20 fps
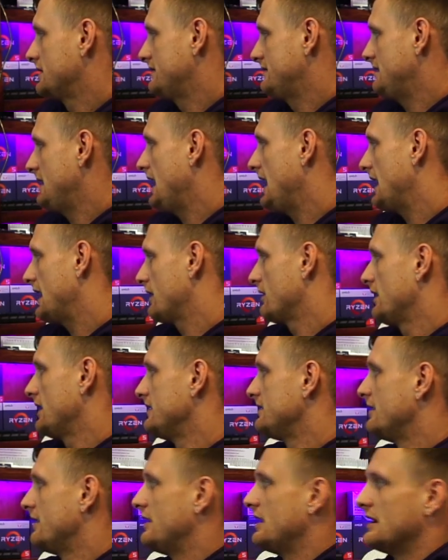tear
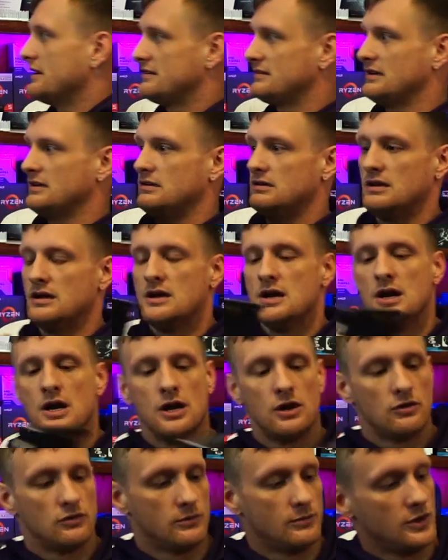into this and
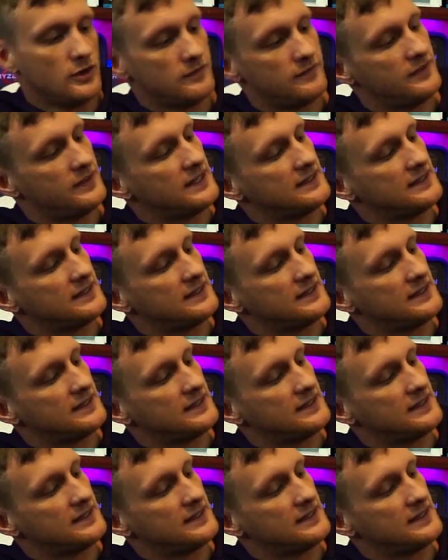remove